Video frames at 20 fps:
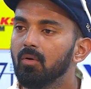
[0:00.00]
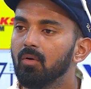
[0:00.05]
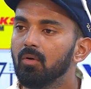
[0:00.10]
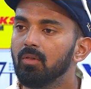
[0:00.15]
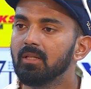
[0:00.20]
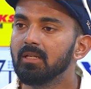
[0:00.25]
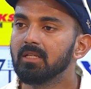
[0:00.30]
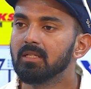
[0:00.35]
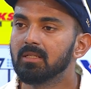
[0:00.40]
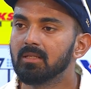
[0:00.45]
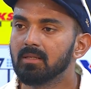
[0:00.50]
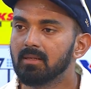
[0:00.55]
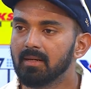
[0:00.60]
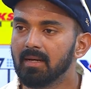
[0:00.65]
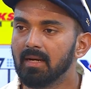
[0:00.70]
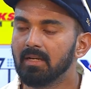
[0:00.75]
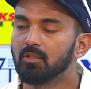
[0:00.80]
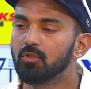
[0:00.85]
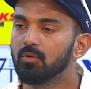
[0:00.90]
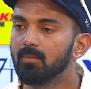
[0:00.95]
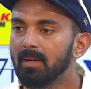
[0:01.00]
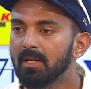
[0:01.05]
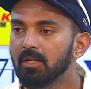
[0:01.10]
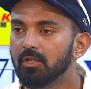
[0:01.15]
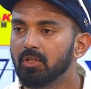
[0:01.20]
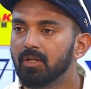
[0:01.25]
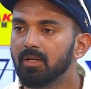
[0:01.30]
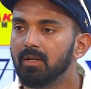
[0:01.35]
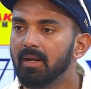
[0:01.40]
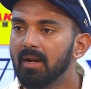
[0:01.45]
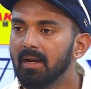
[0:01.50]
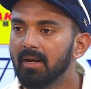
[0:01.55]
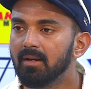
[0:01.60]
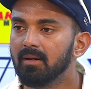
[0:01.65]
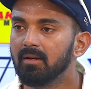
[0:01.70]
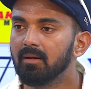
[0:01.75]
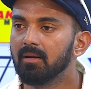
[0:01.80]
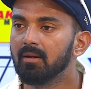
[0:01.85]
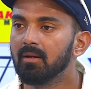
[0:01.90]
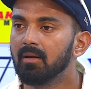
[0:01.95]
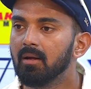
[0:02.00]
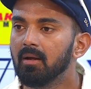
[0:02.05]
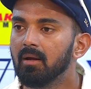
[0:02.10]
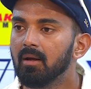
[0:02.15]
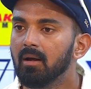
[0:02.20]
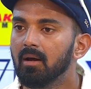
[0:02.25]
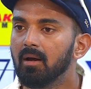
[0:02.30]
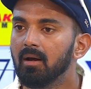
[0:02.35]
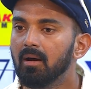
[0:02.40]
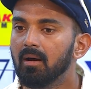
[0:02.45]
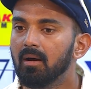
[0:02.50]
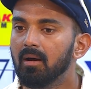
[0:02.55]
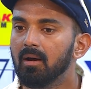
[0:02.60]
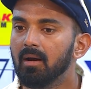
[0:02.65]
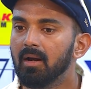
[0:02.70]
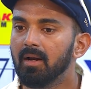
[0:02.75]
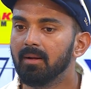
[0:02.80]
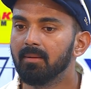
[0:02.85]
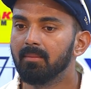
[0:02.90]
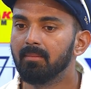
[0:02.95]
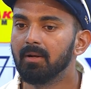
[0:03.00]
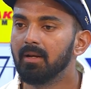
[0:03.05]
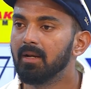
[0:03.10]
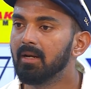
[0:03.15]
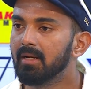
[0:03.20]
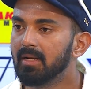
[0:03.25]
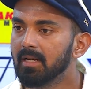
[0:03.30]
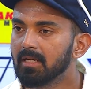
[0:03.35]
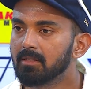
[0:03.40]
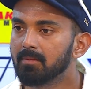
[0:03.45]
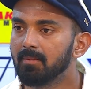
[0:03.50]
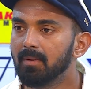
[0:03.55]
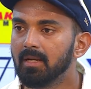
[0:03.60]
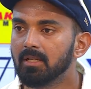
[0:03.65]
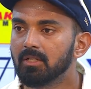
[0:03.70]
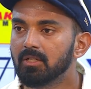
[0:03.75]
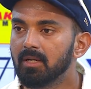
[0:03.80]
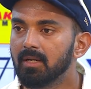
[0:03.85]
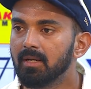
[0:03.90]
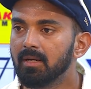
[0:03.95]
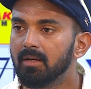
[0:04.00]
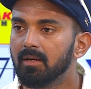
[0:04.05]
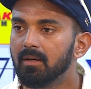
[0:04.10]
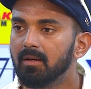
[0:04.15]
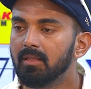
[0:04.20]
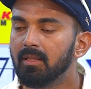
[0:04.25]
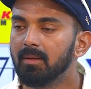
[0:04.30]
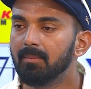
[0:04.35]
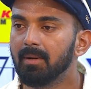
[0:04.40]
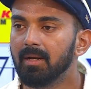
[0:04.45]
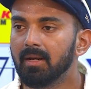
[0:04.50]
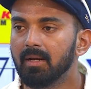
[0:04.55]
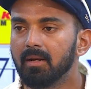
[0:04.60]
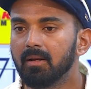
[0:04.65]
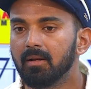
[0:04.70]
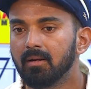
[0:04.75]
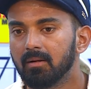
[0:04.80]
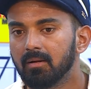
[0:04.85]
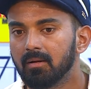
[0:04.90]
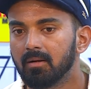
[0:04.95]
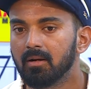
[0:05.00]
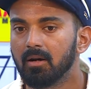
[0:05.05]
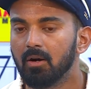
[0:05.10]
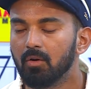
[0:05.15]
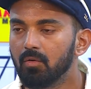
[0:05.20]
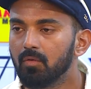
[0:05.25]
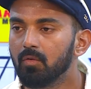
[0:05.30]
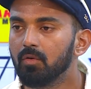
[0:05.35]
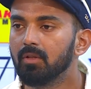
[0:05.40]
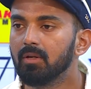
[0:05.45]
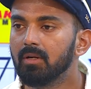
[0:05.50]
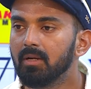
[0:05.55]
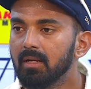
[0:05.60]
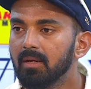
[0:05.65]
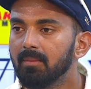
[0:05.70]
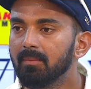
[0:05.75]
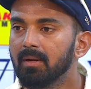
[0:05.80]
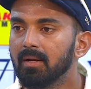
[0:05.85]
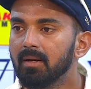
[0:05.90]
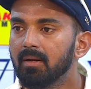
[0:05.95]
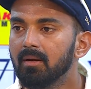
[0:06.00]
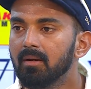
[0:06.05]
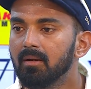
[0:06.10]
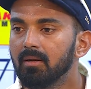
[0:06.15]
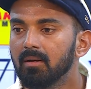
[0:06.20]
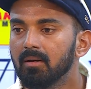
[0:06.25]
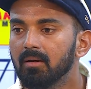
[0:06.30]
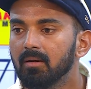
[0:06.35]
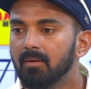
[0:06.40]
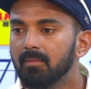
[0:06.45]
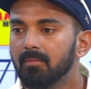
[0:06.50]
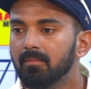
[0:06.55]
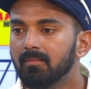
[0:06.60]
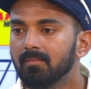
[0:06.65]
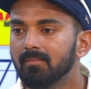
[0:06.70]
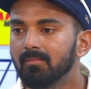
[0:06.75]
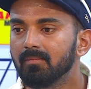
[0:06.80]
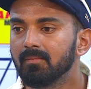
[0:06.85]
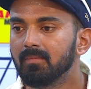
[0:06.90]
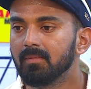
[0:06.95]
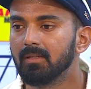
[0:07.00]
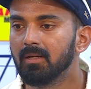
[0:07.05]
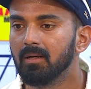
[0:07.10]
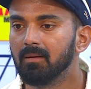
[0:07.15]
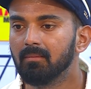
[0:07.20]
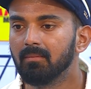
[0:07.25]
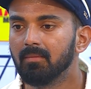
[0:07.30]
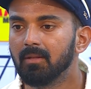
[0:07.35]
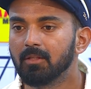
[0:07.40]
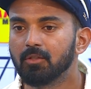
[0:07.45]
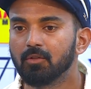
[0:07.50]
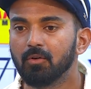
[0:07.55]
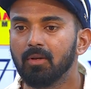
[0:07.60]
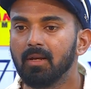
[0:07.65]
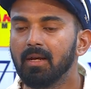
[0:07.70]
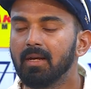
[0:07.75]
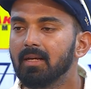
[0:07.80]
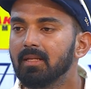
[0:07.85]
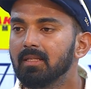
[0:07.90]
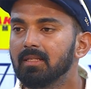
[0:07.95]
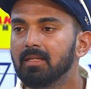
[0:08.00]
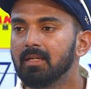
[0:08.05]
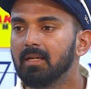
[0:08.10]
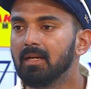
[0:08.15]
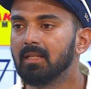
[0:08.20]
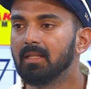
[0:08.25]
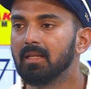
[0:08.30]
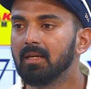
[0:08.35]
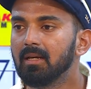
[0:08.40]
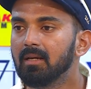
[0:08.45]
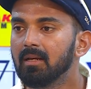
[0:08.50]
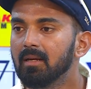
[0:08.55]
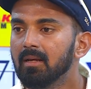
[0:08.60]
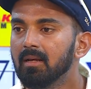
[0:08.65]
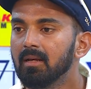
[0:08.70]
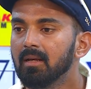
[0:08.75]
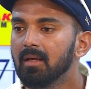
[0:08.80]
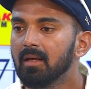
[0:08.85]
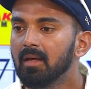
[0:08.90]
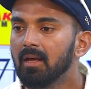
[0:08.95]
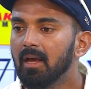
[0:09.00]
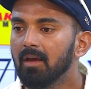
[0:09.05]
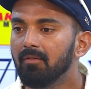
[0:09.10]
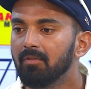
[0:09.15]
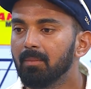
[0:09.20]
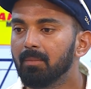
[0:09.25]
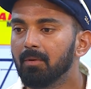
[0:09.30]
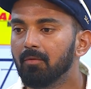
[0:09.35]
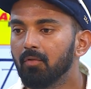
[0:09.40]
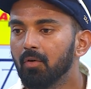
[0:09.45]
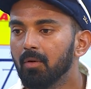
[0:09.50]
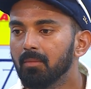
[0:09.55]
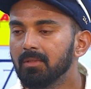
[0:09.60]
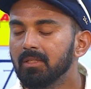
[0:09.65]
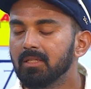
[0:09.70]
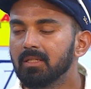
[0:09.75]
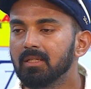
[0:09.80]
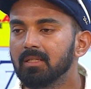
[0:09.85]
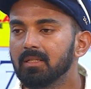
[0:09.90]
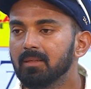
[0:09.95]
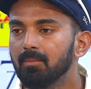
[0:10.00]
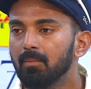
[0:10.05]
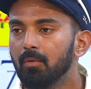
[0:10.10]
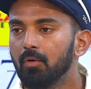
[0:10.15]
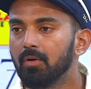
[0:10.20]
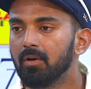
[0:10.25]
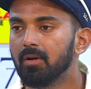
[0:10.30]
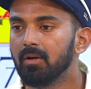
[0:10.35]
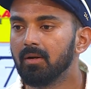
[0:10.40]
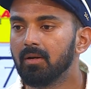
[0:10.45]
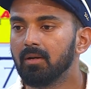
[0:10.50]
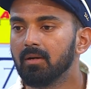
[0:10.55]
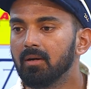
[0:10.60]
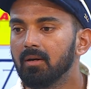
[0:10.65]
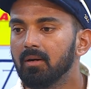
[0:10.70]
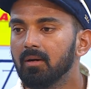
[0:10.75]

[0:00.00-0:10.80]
these guys you mentioned had a brilliant test match, and they made it count for the team, and that's all I can say, I think. Every performance is important,